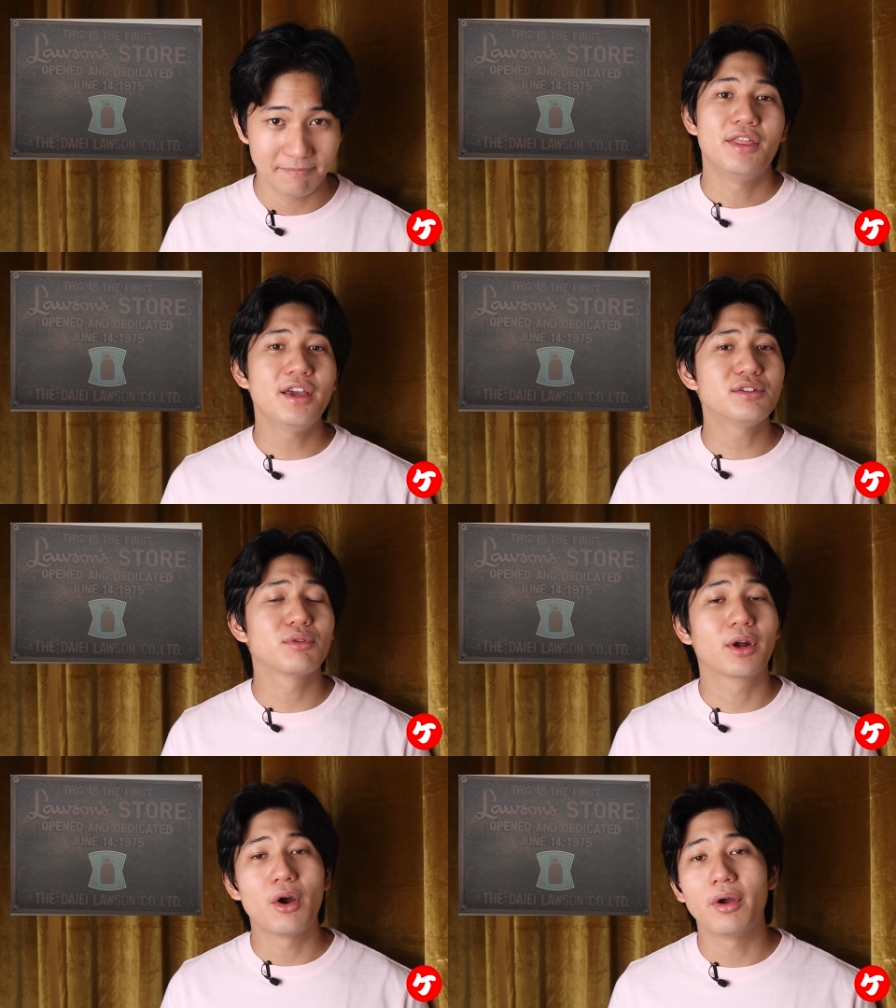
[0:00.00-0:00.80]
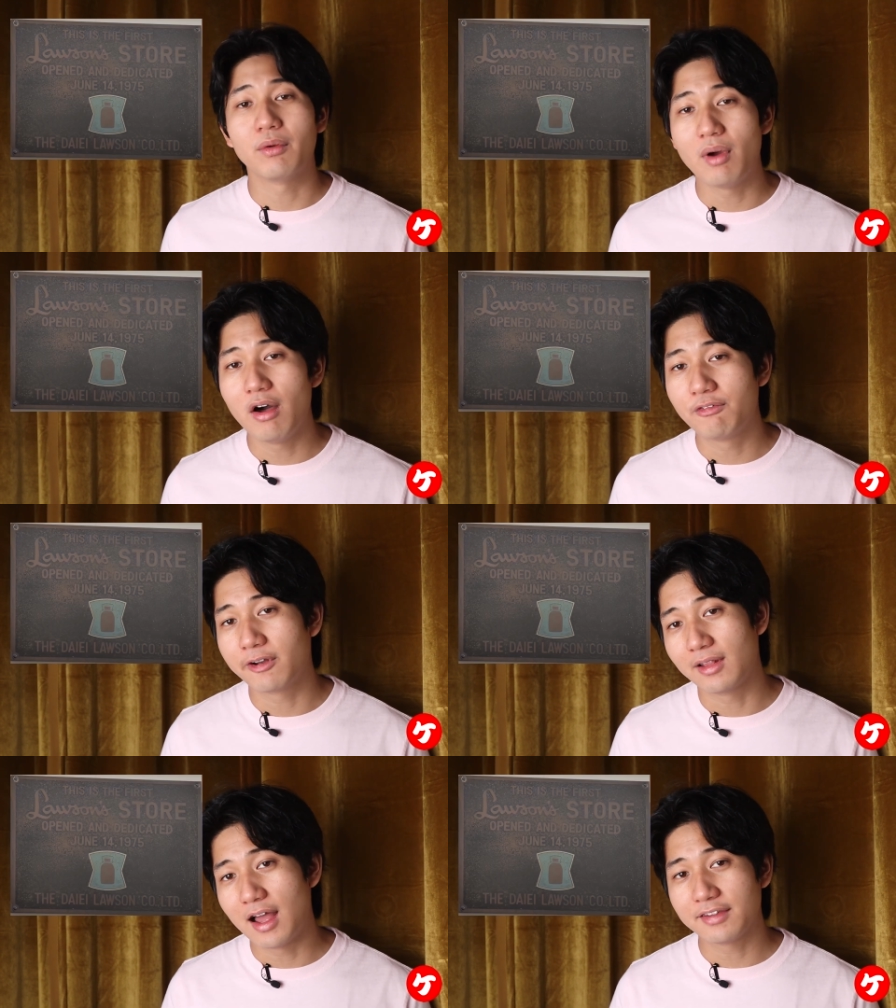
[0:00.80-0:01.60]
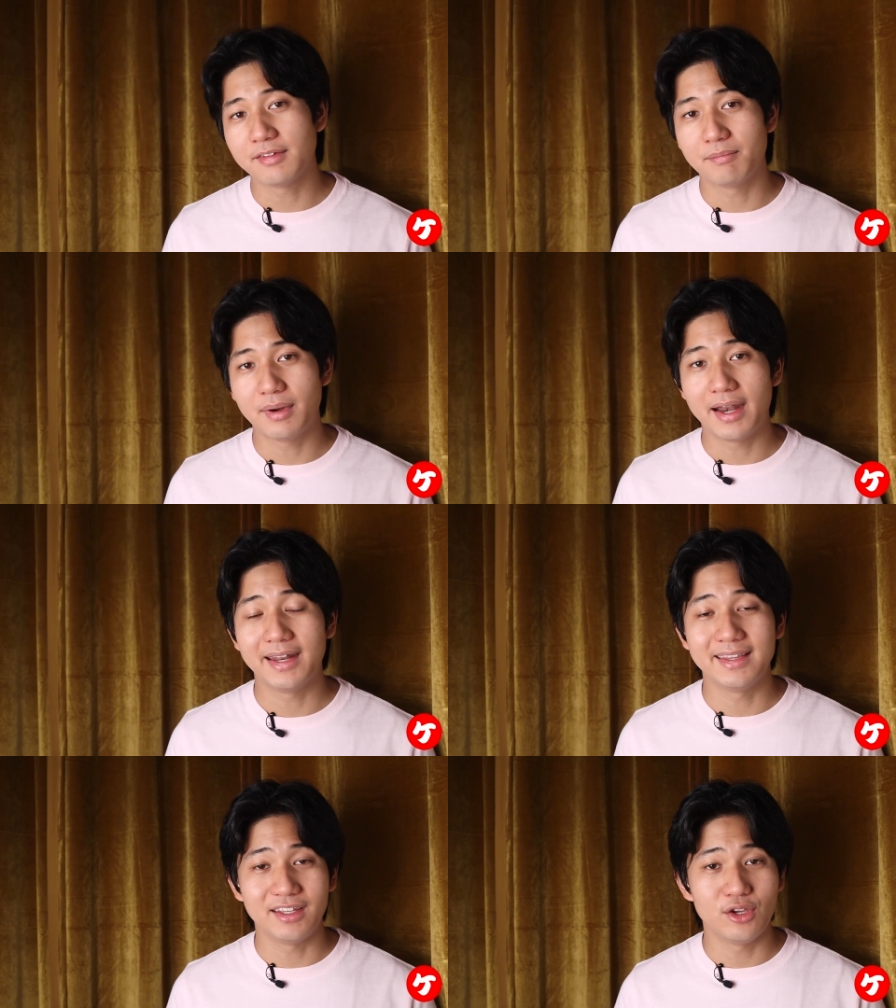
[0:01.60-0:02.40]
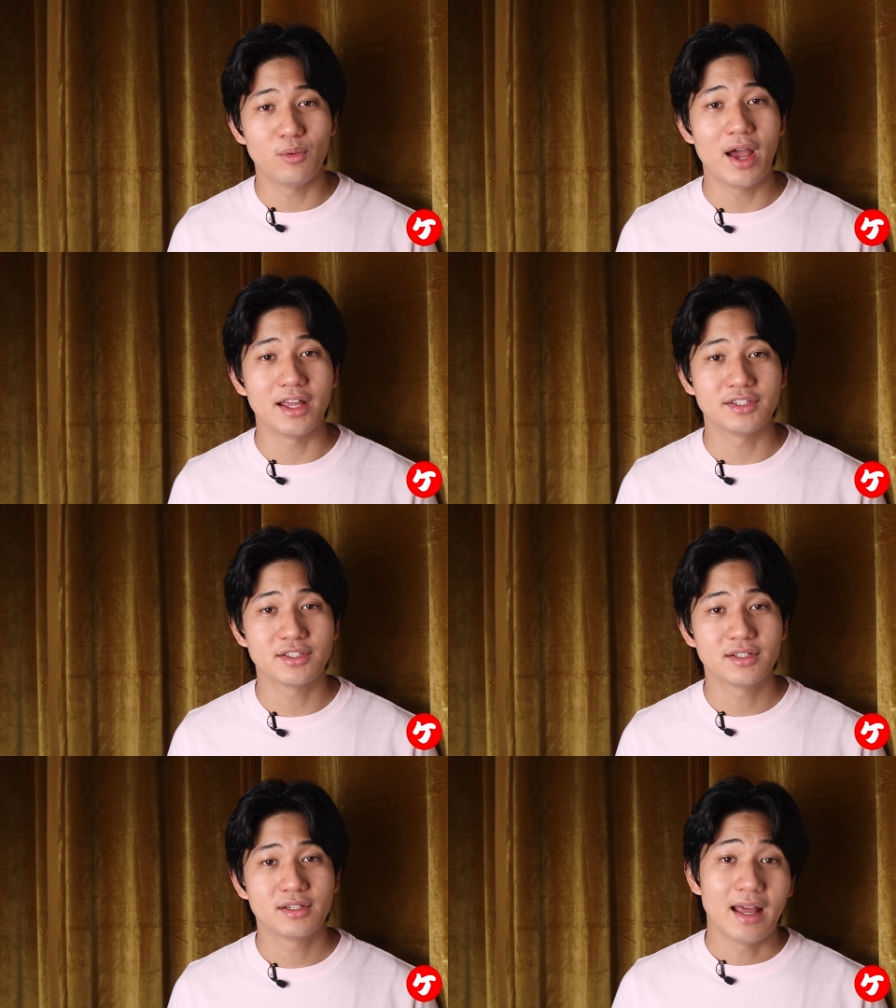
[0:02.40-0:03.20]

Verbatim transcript: Things were going well for the Lawson brand in the US.